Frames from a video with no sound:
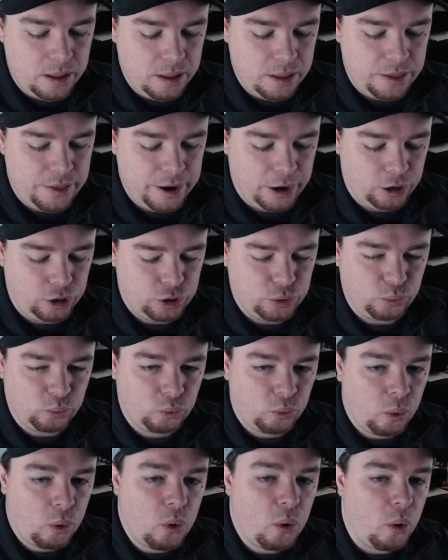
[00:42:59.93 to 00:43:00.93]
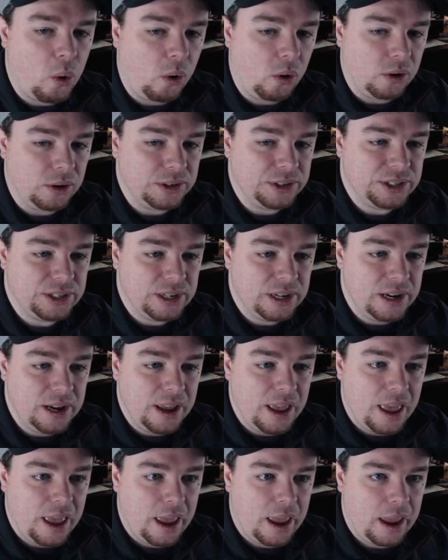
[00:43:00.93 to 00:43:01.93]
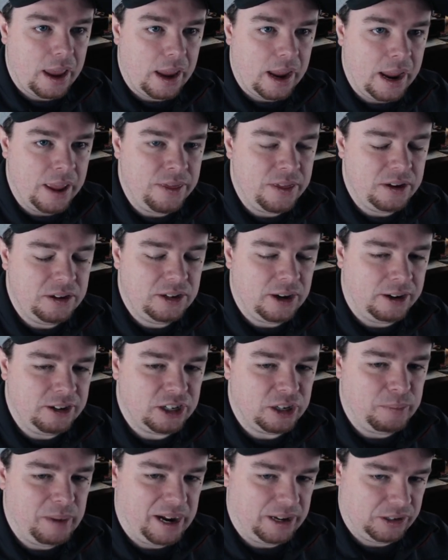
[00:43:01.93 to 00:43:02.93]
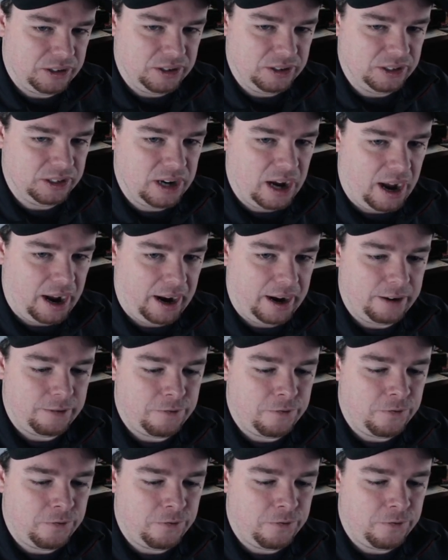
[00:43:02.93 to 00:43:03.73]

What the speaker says: there's rules in the Dungeon Master's Guide